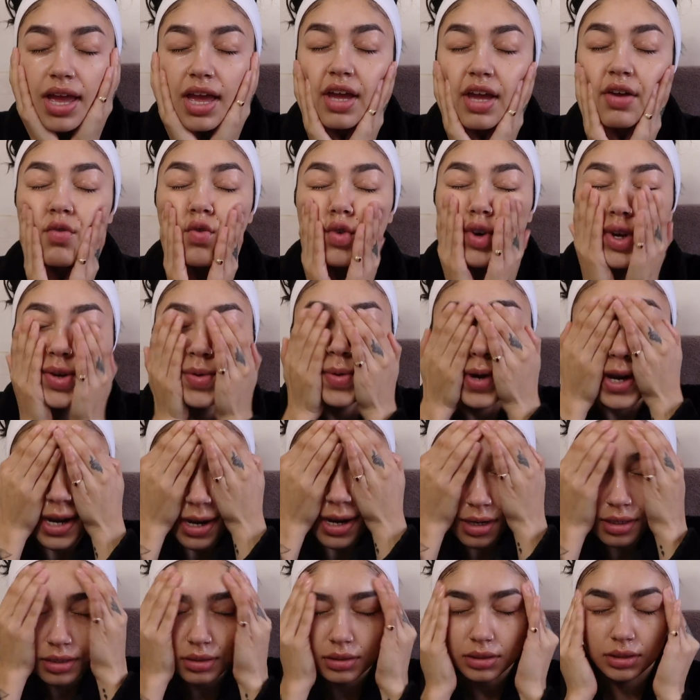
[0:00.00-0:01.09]

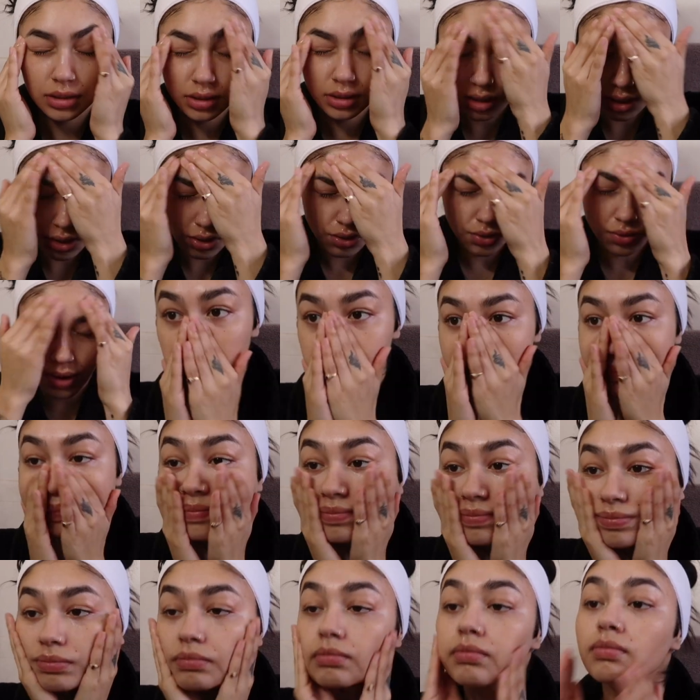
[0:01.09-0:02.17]
everywhere so I
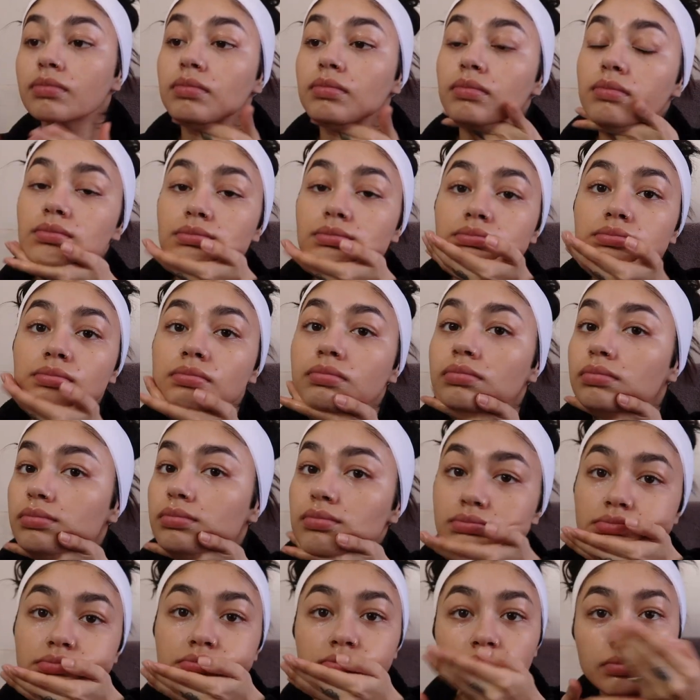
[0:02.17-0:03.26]
don't wash my face for
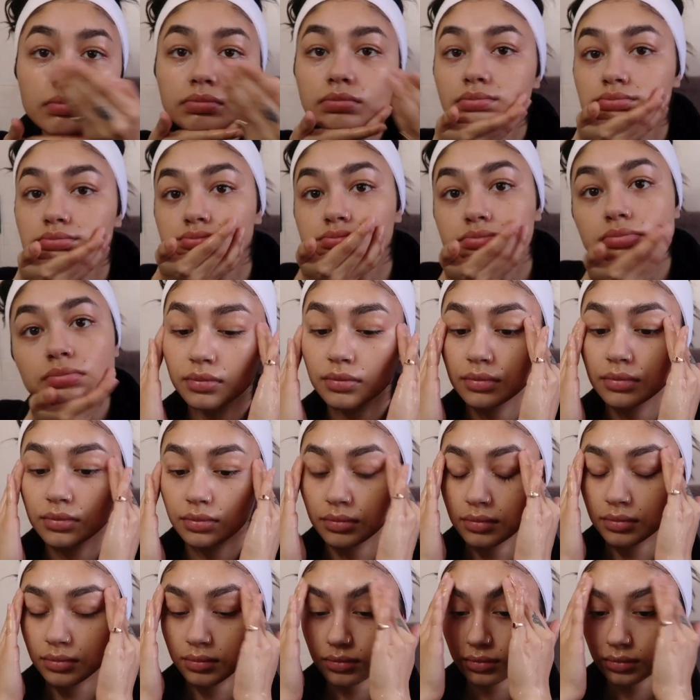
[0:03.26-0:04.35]
like
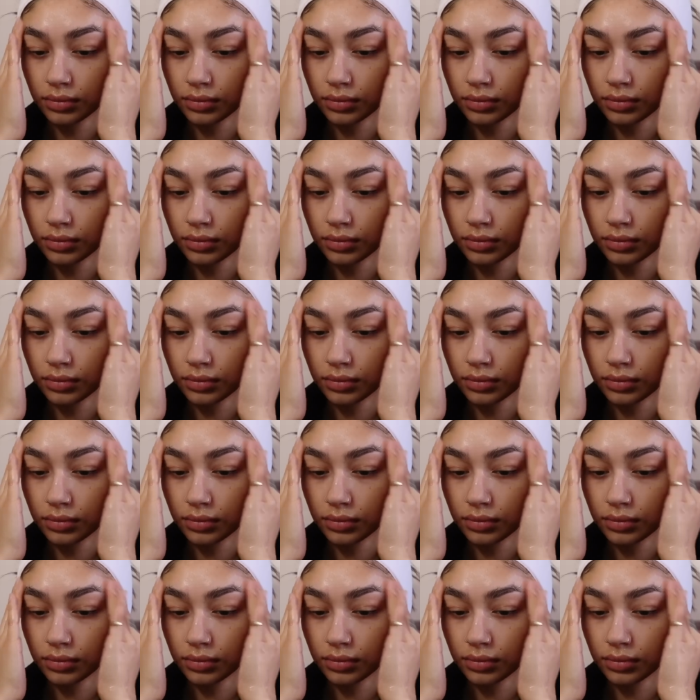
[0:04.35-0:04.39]
20